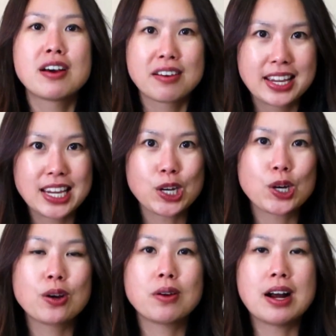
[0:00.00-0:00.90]

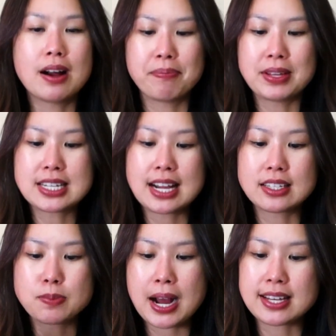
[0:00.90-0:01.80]
here um,
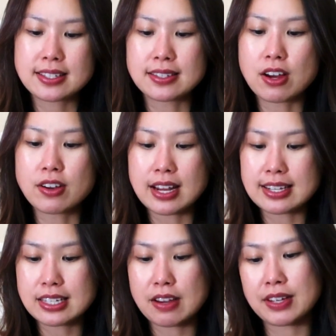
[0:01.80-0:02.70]
Italist passes on
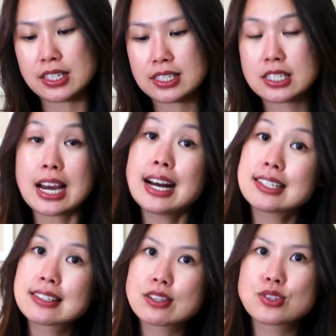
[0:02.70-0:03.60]
that savings to us.